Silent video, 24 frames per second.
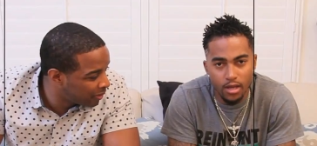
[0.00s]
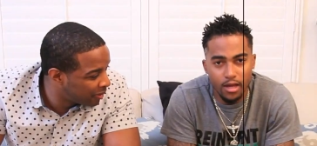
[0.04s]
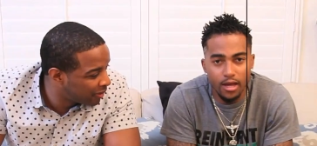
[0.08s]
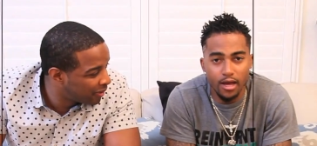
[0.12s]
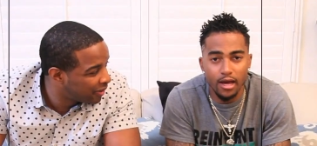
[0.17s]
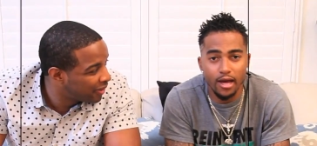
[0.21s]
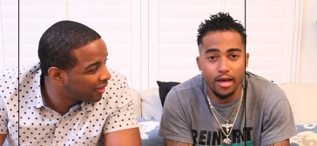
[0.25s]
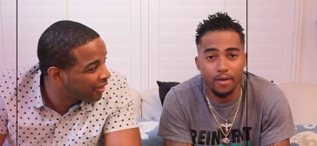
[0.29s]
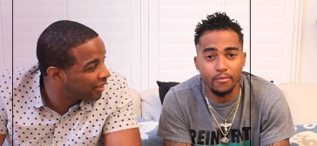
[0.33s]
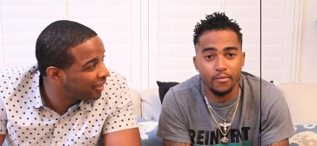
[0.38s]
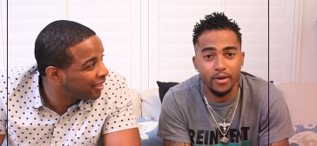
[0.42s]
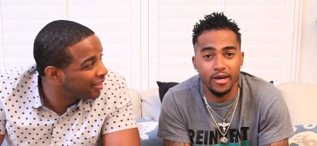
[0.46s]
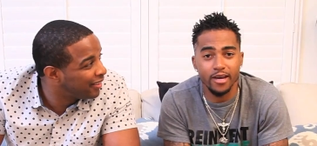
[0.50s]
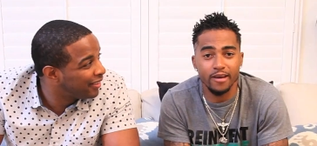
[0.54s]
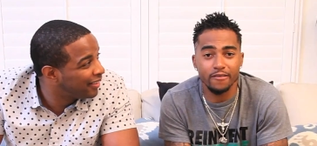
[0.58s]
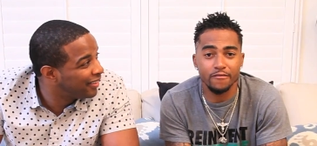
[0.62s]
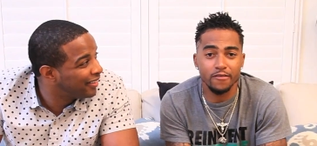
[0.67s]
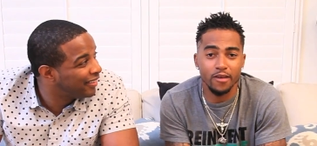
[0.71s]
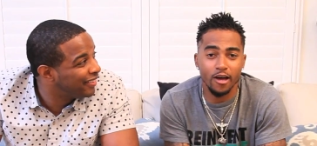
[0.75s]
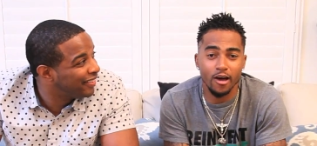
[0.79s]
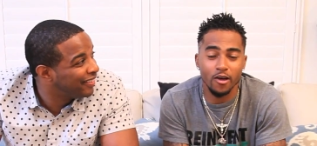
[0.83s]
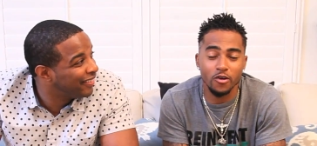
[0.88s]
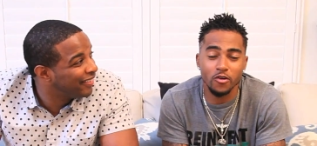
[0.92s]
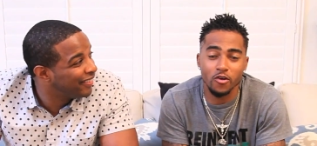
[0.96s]
Speaker 1: Hey man,
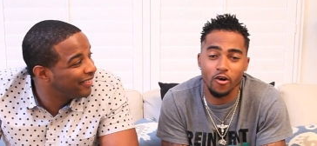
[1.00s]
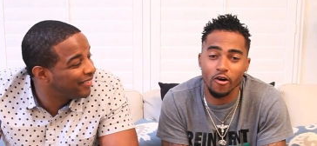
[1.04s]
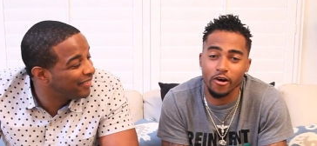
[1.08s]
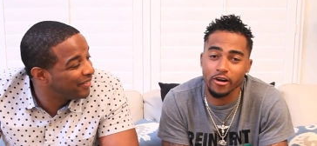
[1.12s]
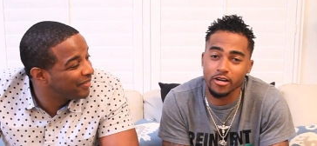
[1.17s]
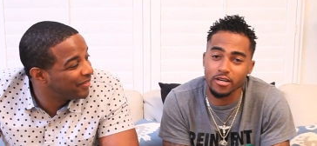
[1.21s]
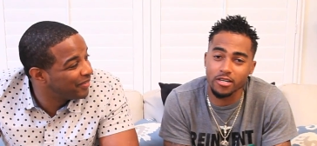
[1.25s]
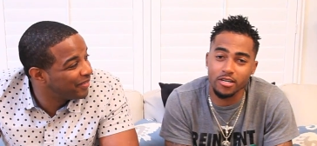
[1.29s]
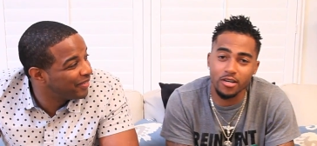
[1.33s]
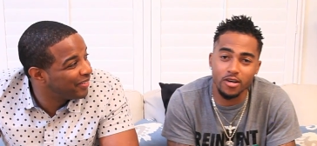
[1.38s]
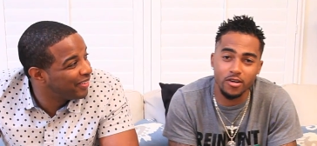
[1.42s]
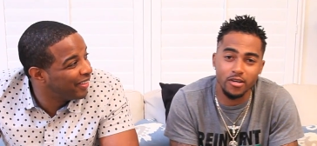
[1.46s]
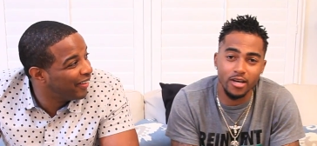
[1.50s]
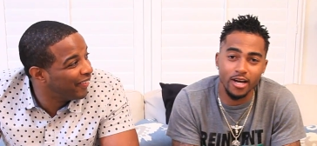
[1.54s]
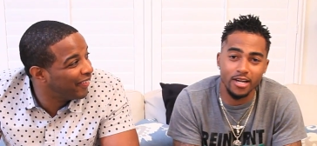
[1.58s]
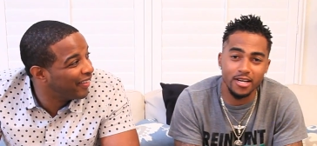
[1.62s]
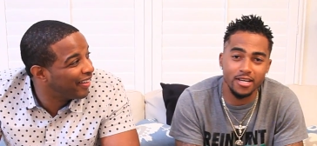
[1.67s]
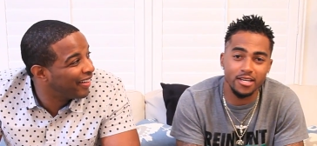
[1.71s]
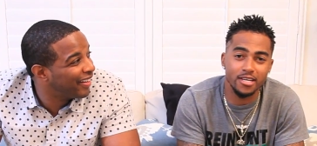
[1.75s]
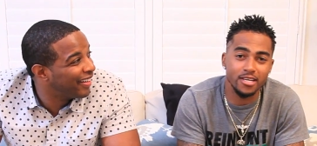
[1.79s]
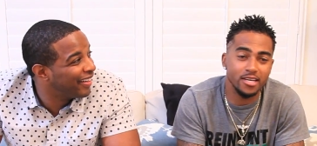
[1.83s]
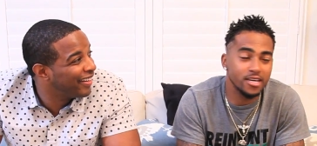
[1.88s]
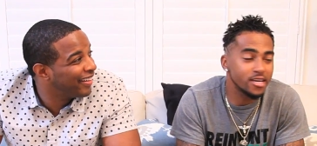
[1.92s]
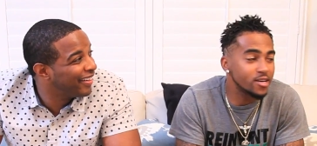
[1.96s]
if y'all don't already know, y'all
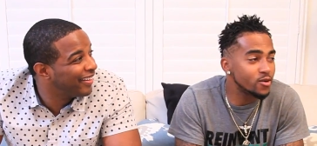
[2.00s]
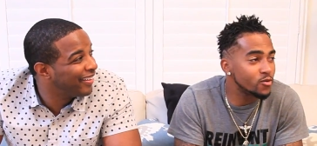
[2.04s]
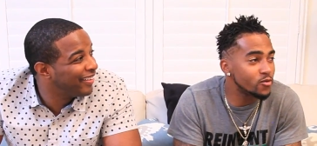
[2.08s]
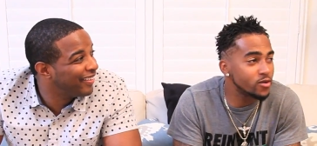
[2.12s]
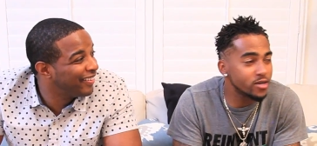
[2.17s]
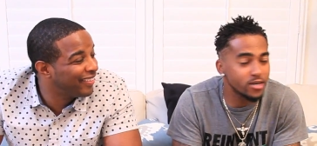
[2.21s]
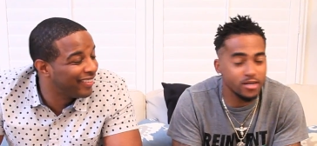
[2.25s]
need to get with